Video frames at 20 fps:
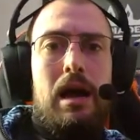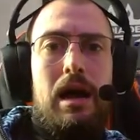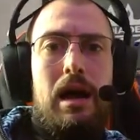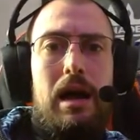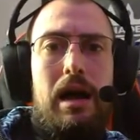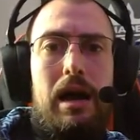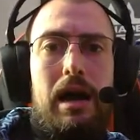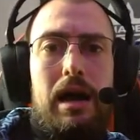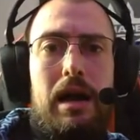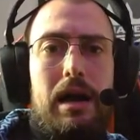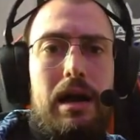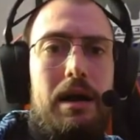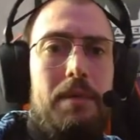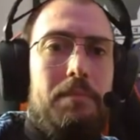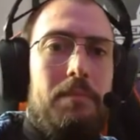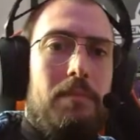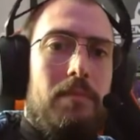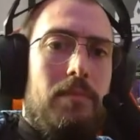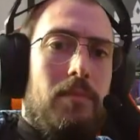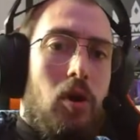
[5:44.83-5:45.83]

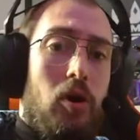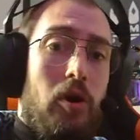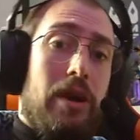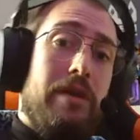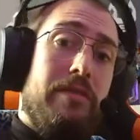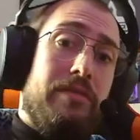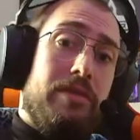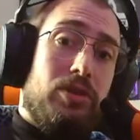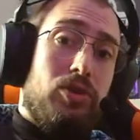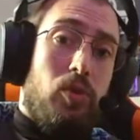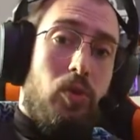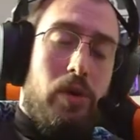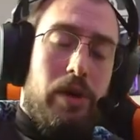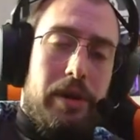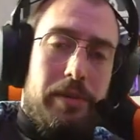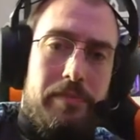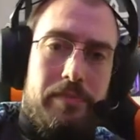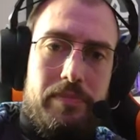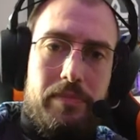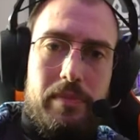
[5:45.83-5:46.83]
or
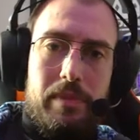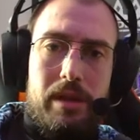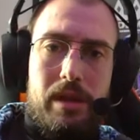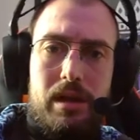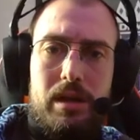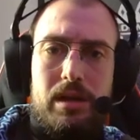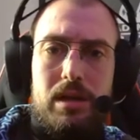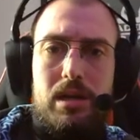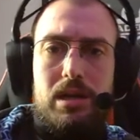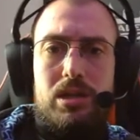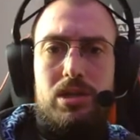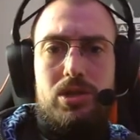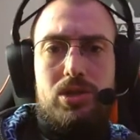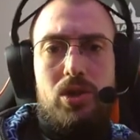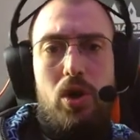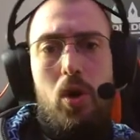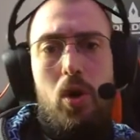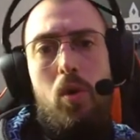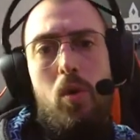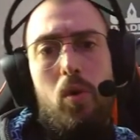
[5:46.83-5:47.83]
inventory.
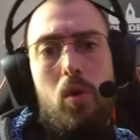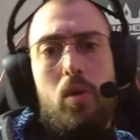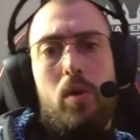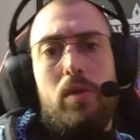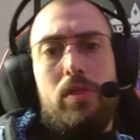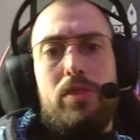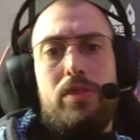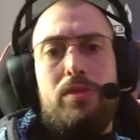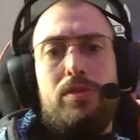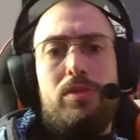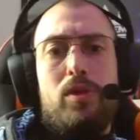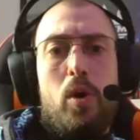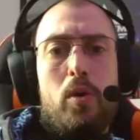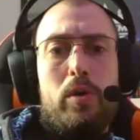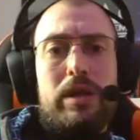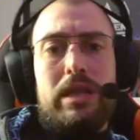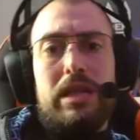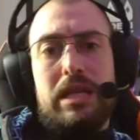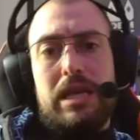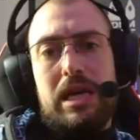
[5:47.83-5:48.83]
So
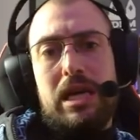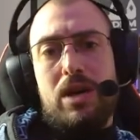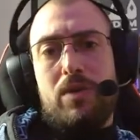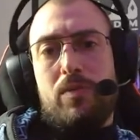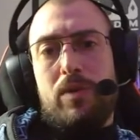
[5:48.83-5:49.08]
notedly here,